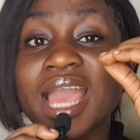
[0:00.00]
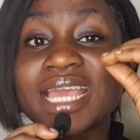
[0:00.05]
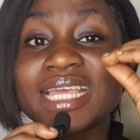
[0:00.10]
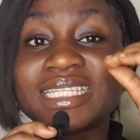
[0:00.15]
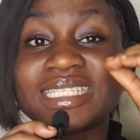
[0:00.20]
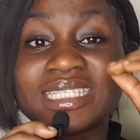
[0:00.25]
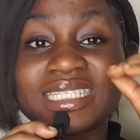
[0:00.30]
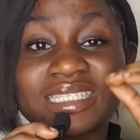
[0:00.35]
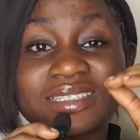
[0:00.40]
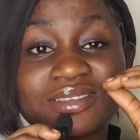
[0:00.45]

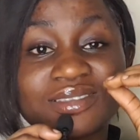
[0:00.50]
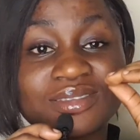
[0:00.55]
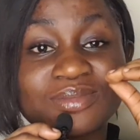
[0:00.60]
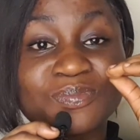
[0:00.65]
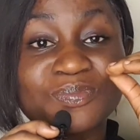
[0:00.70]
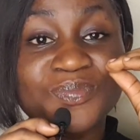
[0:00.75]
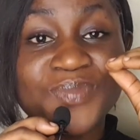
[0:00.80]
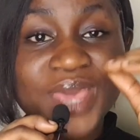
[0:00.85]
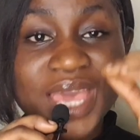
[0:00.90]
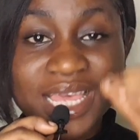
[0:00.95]
it is
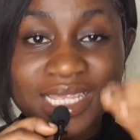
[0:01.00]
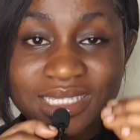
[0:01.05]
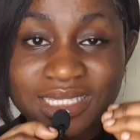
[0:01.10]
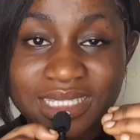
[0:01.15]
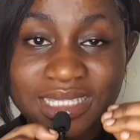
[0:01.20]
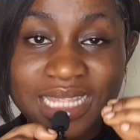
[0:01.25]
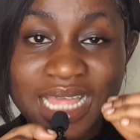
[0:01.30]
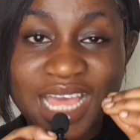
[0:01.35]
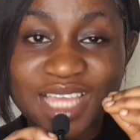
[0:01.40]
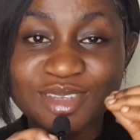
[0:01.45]

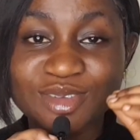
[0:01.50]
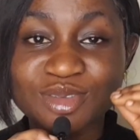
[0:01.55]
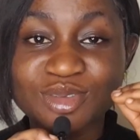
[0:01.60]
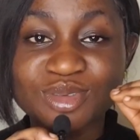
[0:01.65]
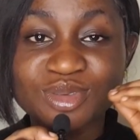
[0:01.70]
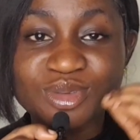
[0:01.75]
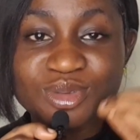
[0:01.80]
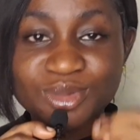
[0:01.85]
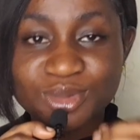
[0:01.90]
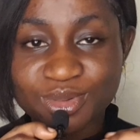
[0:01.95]
best that you
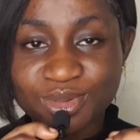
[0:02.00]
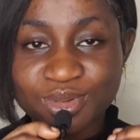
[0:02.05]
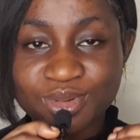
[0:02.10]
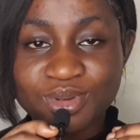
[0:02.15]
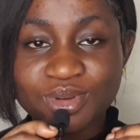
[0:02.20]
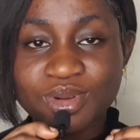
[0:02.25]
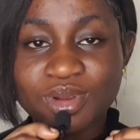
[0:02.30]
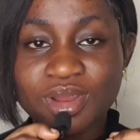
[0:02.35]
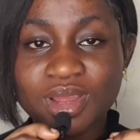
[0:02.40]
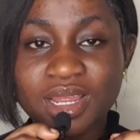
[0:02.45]
know
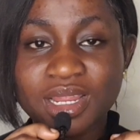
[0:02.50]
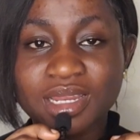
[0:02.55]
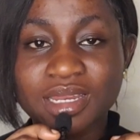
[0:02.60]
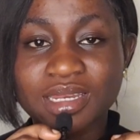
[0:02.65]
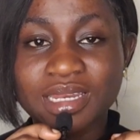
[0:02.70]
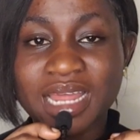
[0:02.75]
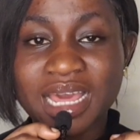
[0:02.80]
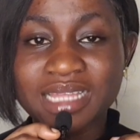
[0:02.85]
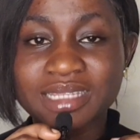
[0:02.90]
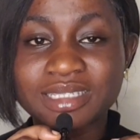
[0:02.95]

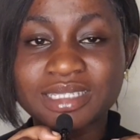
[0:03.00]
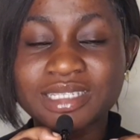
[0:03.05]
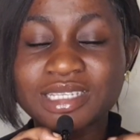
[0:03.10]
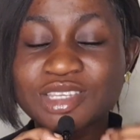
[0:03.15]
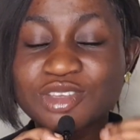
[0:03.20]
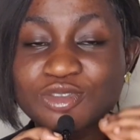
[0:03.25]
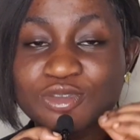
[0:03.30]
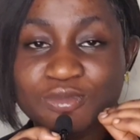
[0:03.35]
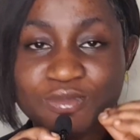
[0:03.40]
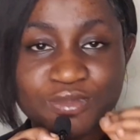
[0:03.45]
that
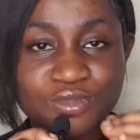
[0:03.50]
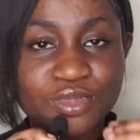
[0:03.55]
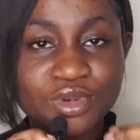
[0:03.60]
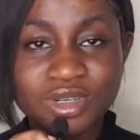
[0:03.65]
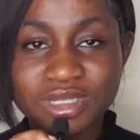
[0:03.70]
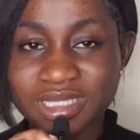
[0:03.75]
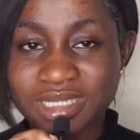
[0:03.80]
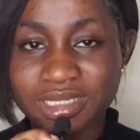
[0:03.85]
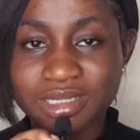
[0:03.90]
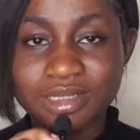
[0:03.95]
you
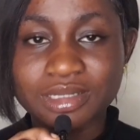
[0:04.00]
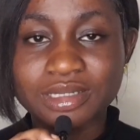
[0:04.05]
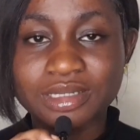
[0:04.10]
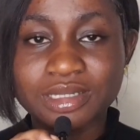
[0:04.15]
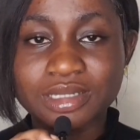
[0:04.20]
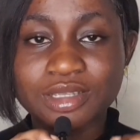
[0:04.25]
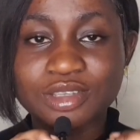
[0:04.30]
mustn't.